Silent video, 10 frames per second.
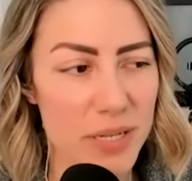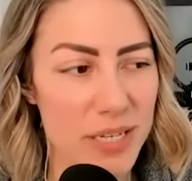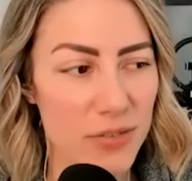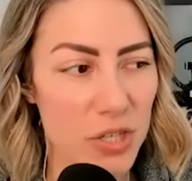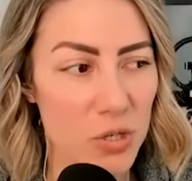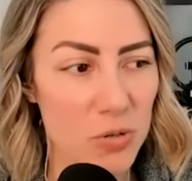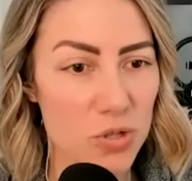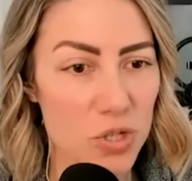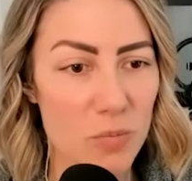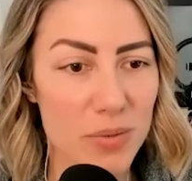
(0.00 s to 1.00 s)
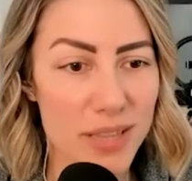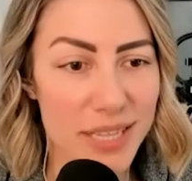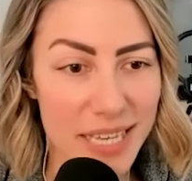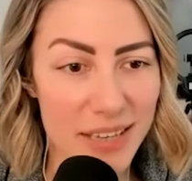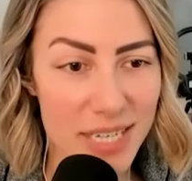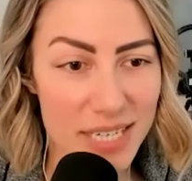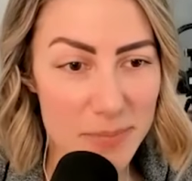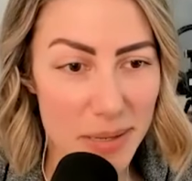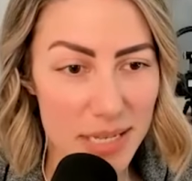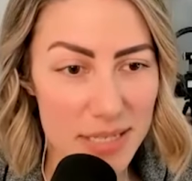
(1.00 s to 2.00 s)
But if you don't believe that it's
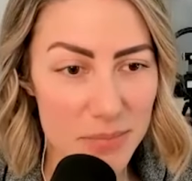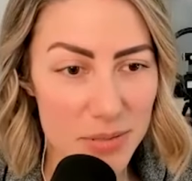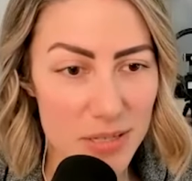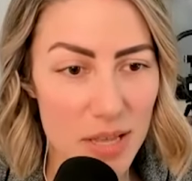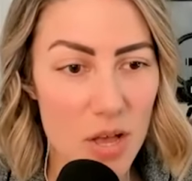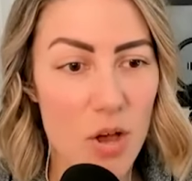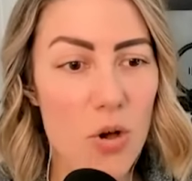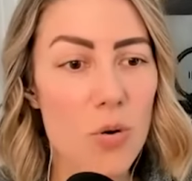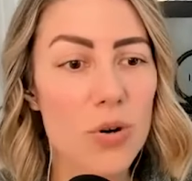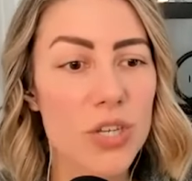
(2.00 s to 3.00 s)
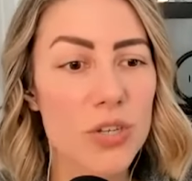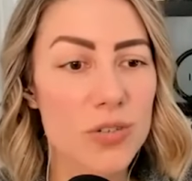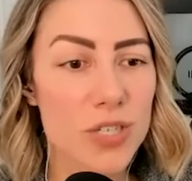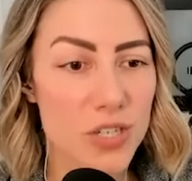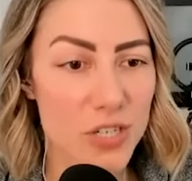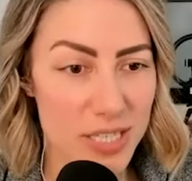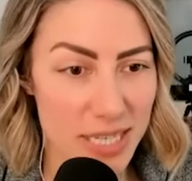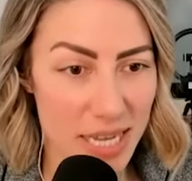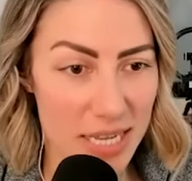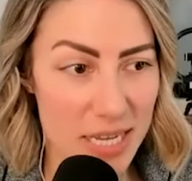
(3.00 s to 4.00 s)
possible, or you don't
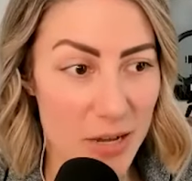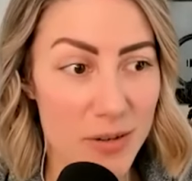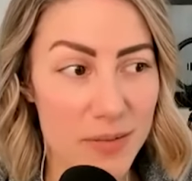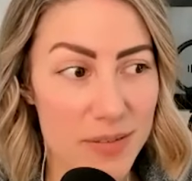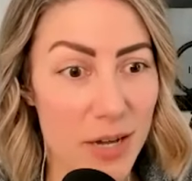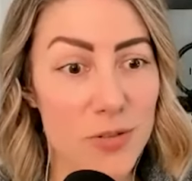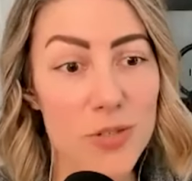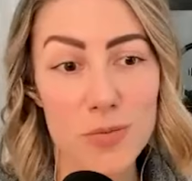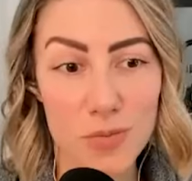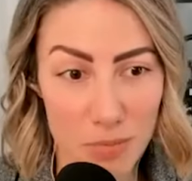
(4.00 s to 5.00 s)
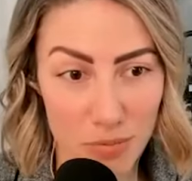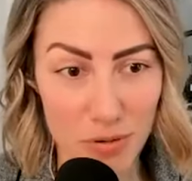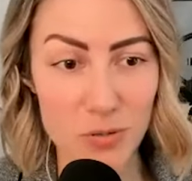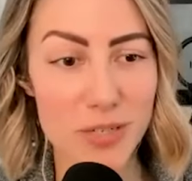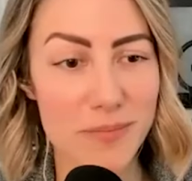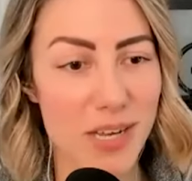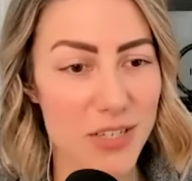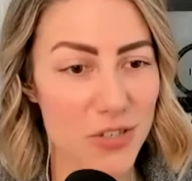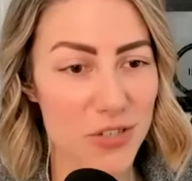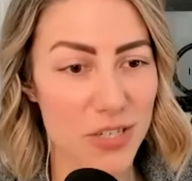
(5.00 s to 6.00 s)
understand how to approach
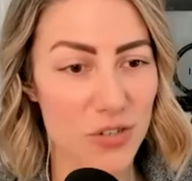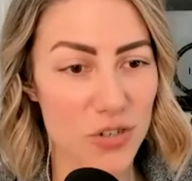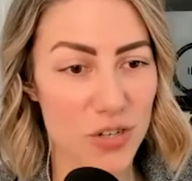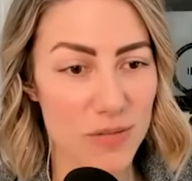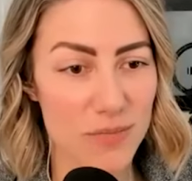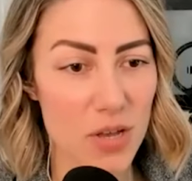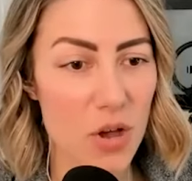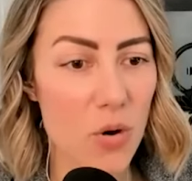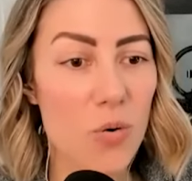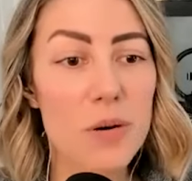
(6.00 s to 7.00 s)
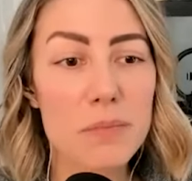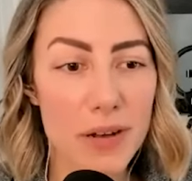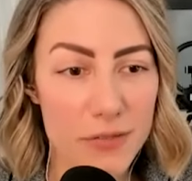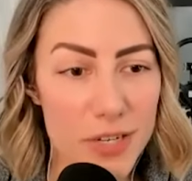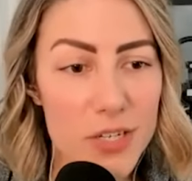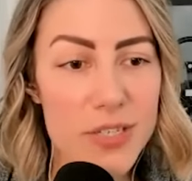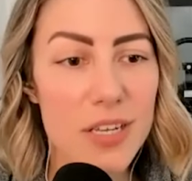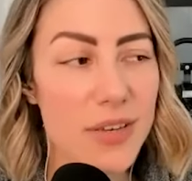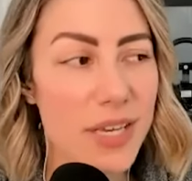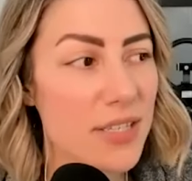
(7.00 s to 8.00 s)
imposter syndrome or buffer
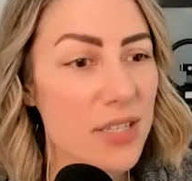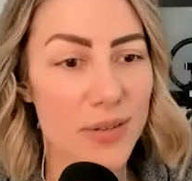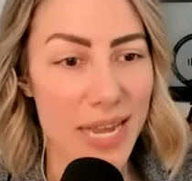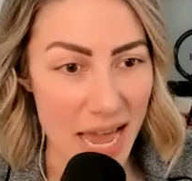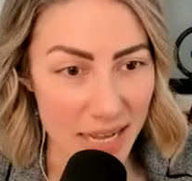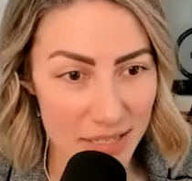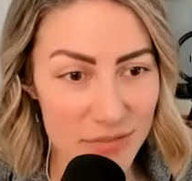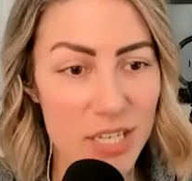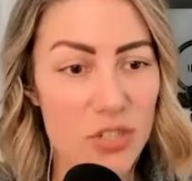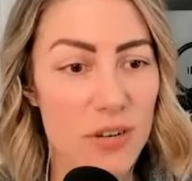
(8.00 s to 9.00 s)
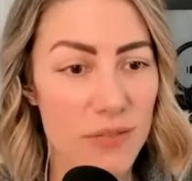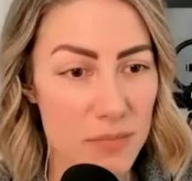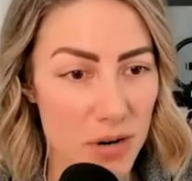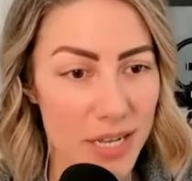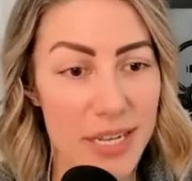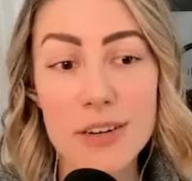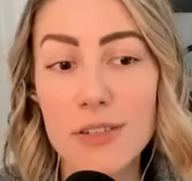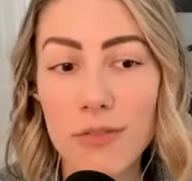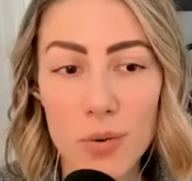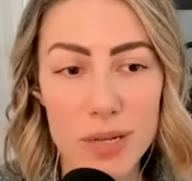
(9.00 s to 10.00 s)
yourself against the reactive nature of the market and
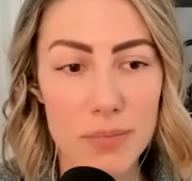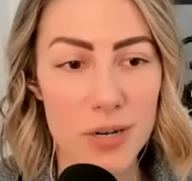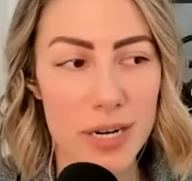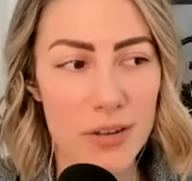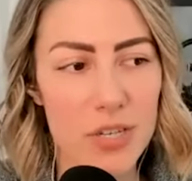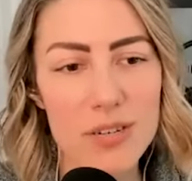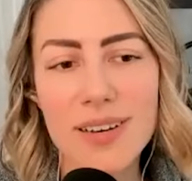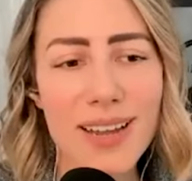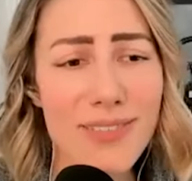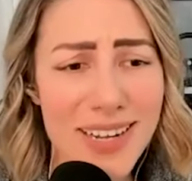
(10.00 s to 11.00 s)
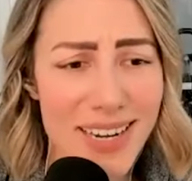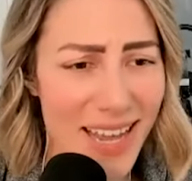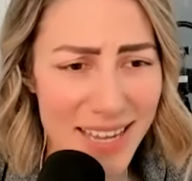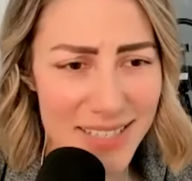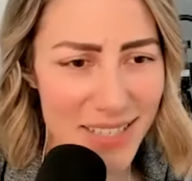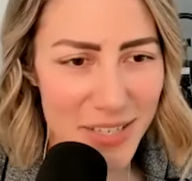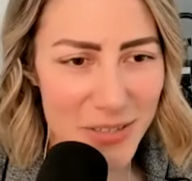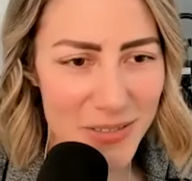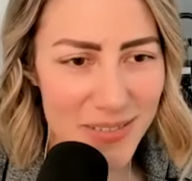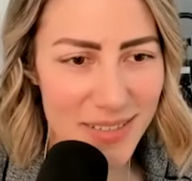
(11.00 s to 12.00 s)
avoid burnout, you're never going to
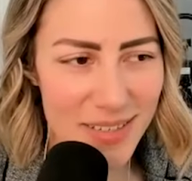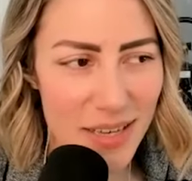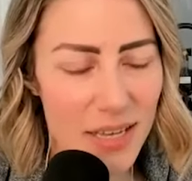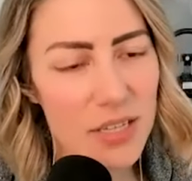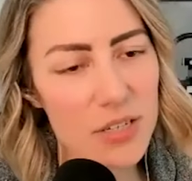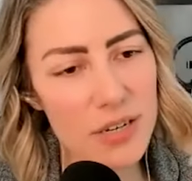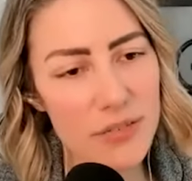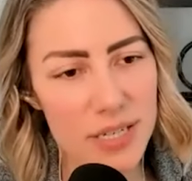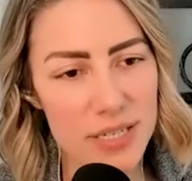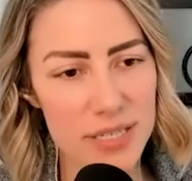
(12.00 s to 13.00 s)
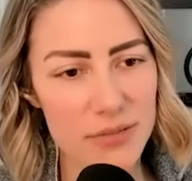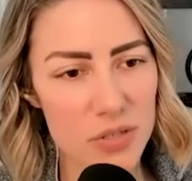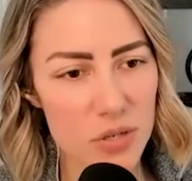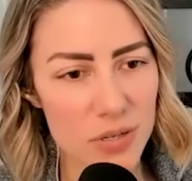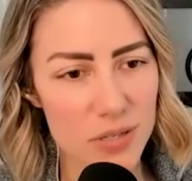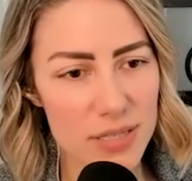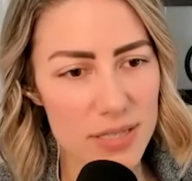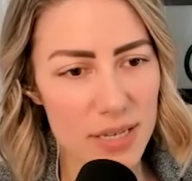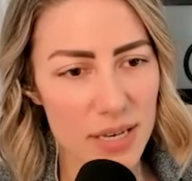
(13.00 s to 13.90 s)
execute, and then you're never going to see results.